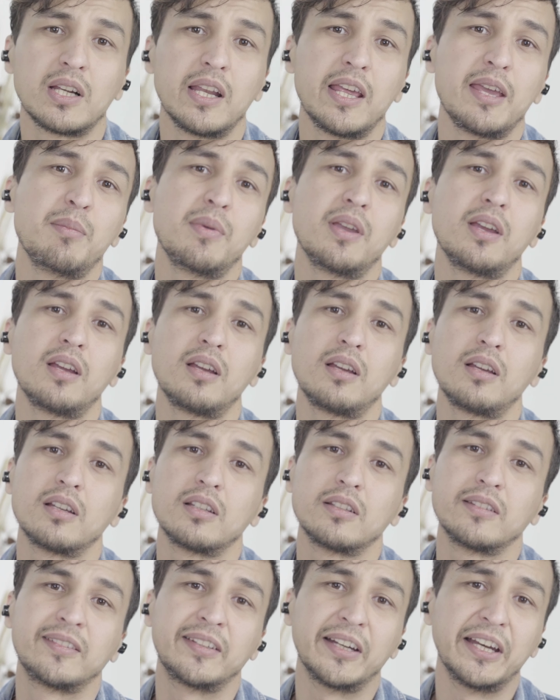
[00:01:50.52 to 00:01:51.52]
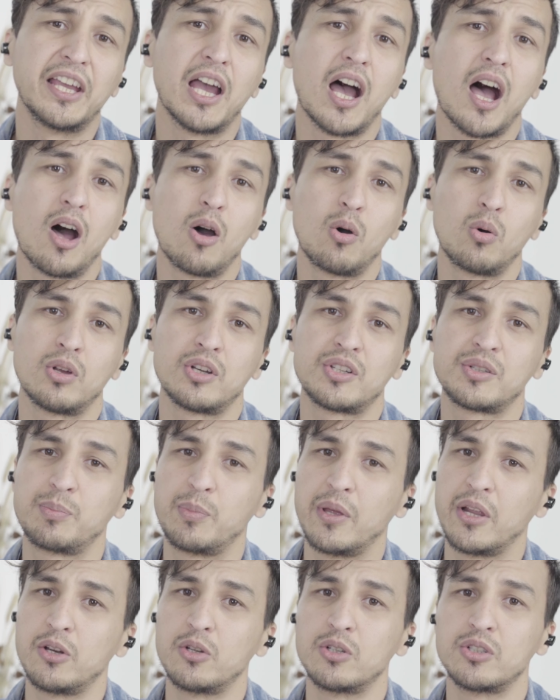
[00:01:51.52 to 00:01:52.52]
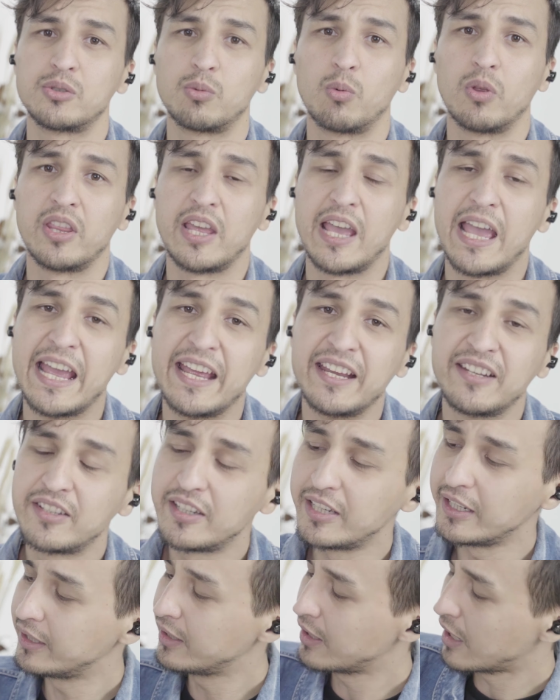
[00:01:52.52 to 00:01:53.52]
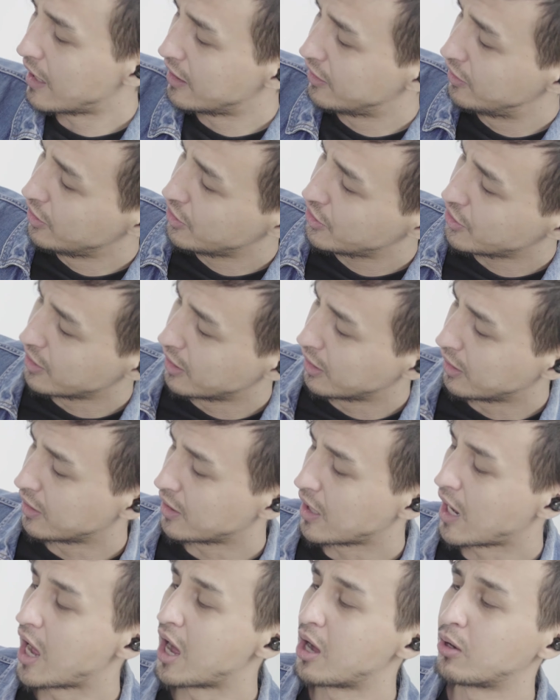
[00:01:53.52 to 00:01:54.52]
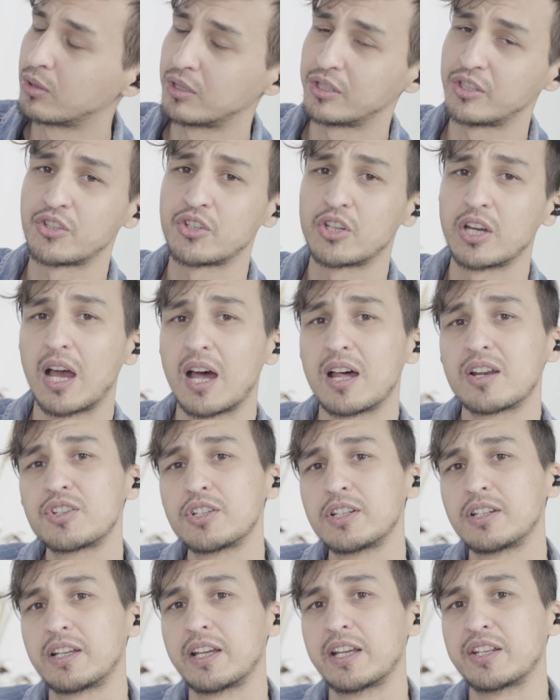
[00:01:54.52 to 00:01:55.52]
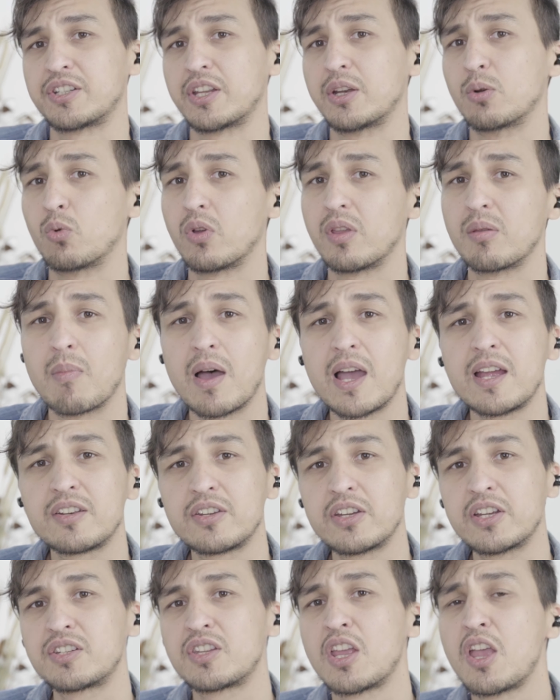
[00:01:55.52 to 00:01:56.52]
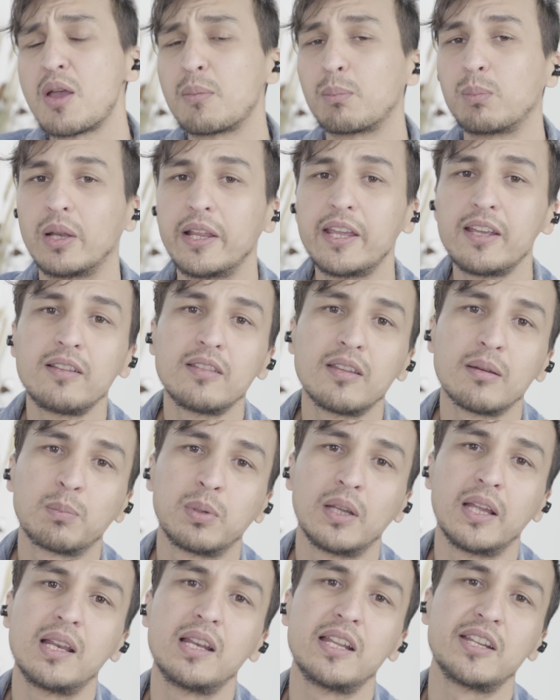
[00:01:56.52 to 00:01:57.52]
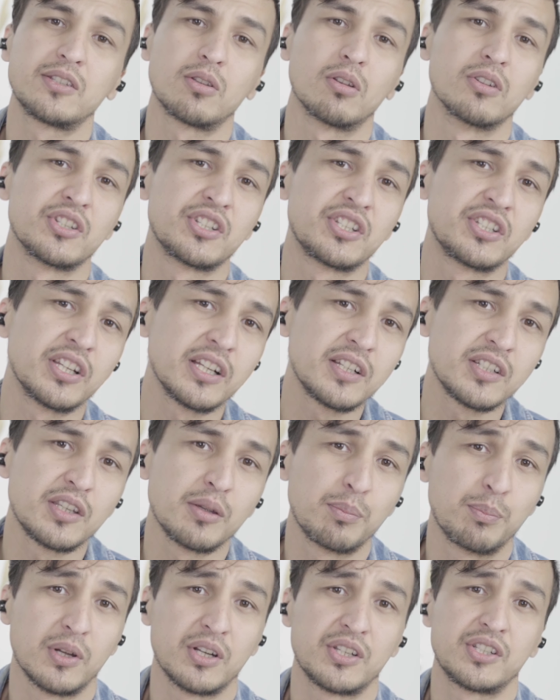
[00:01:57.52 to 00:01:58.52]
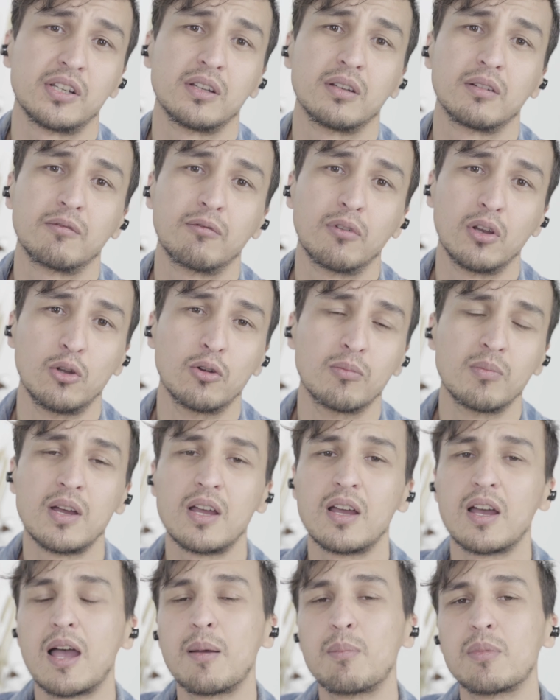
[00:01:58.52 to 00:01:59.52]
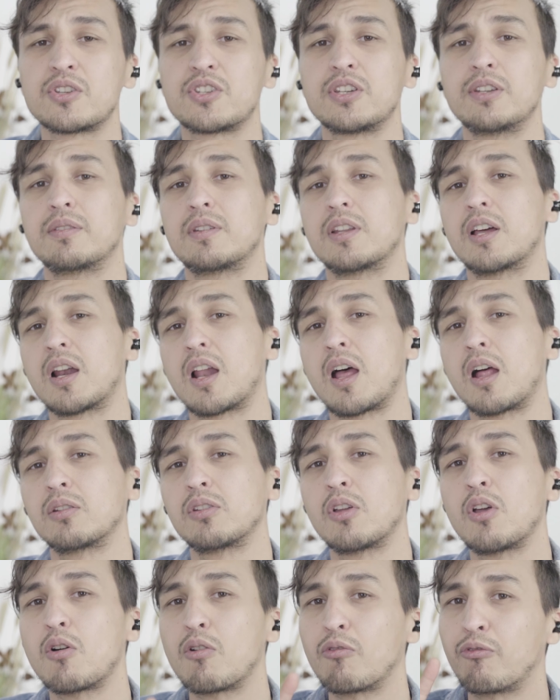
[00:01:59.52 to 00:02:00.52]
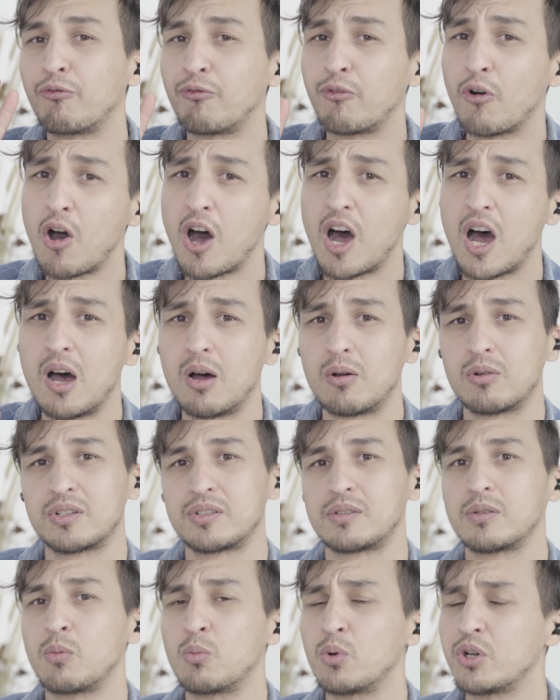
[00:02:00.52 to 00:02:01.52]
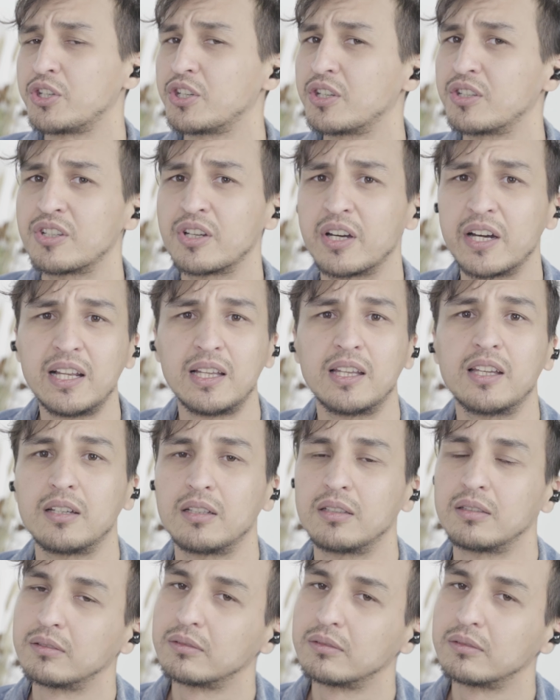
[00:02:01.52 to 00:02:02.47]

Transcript: claiming 3 hours per use with 18 additional hours charging case, and with my test playing the playlist on 60% volume, I'm achieved around 4 hours, which is really